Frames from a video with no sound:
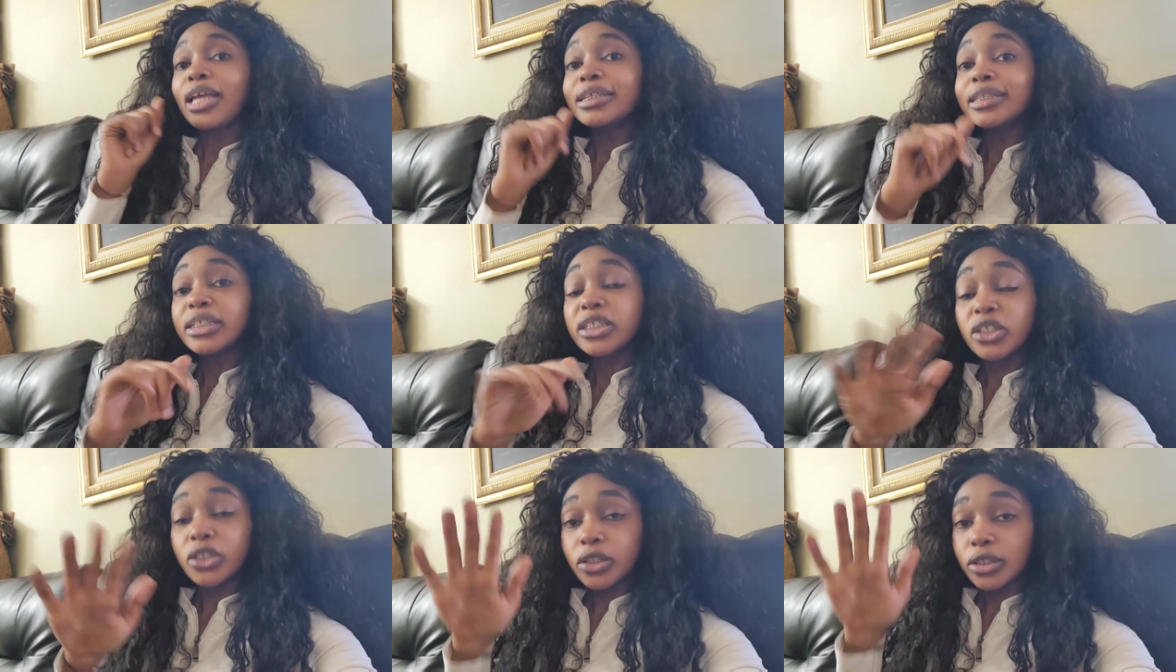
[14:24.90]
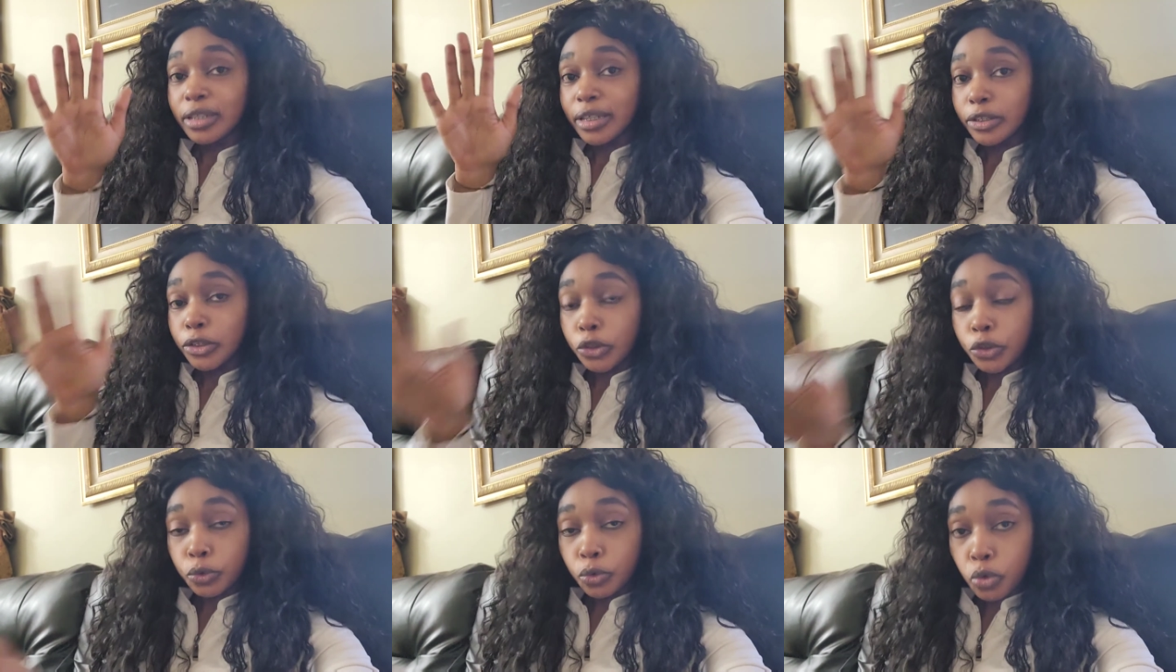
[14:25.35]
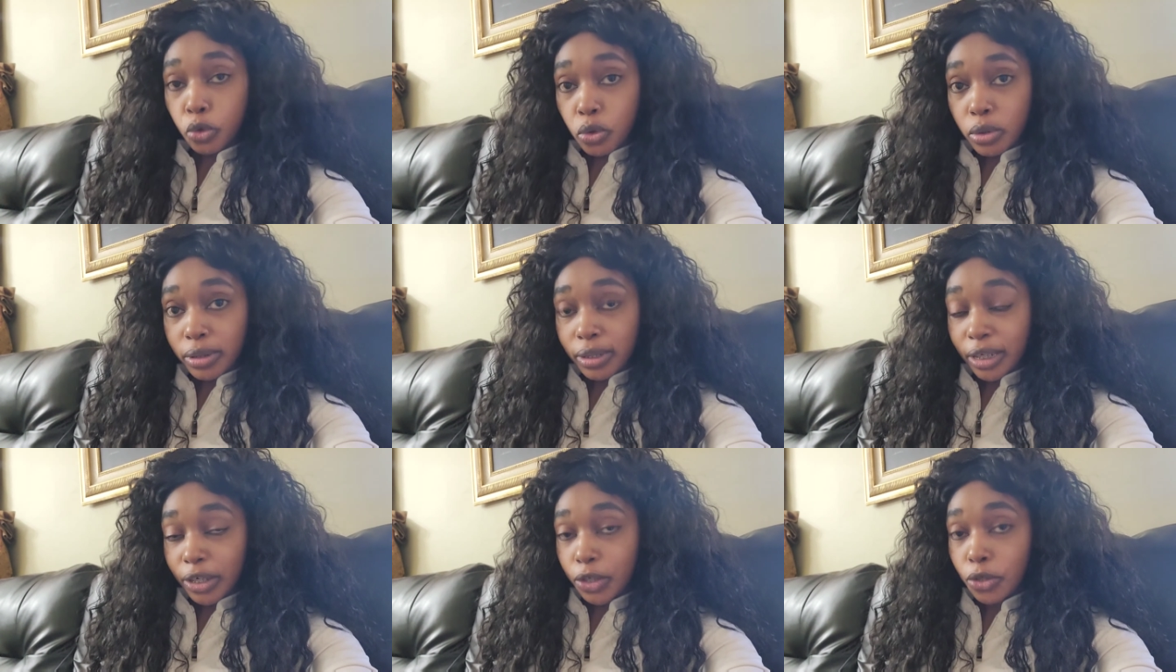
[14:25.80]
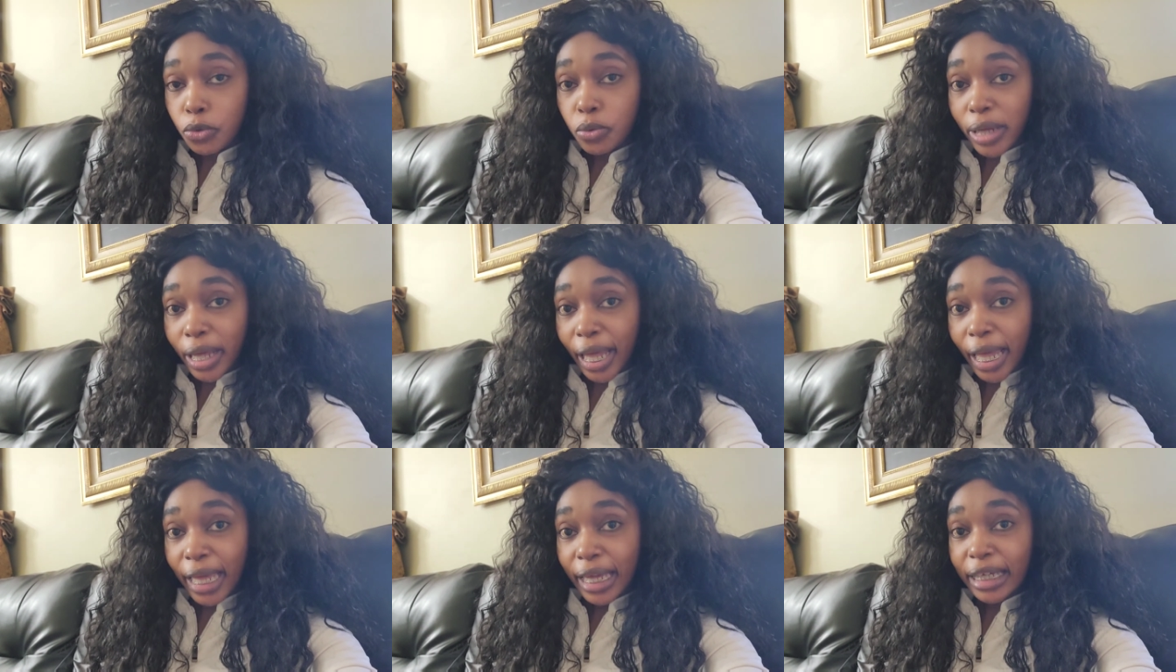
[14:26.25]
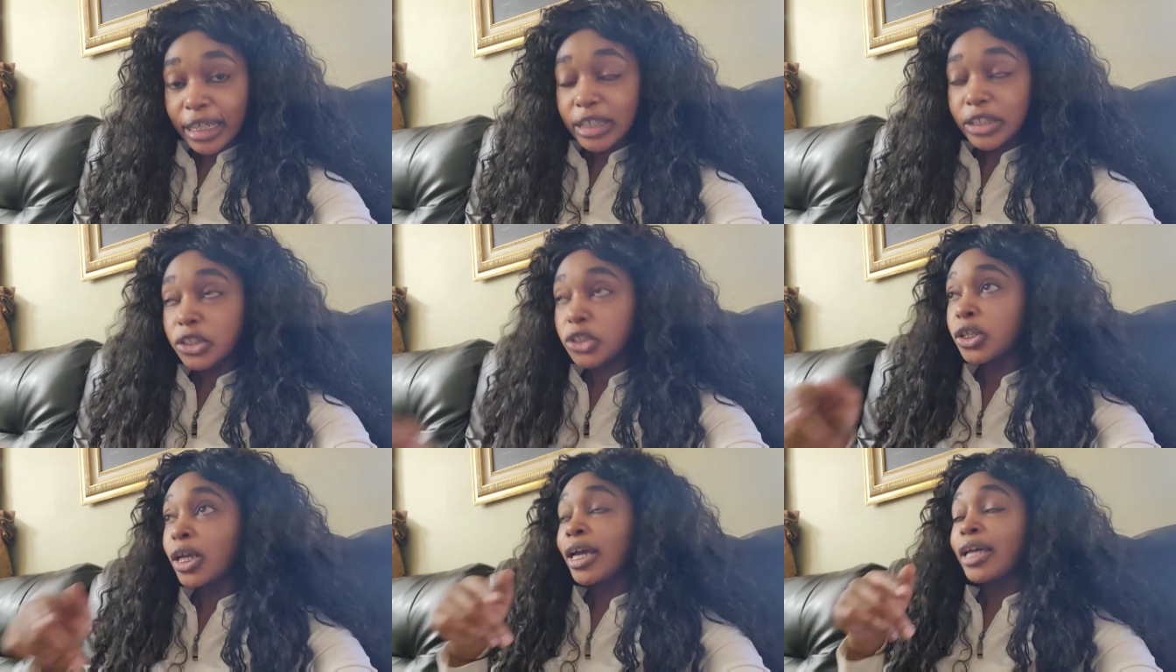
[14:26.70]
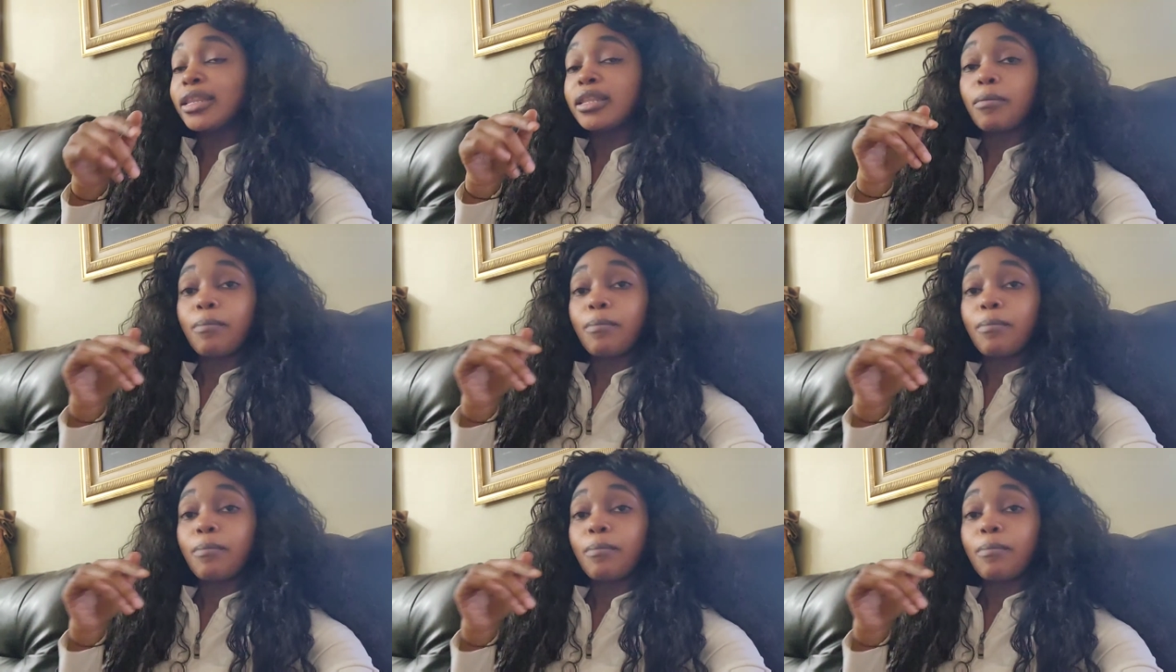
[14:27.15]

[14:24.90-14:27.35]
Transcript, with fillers: such as the new the new age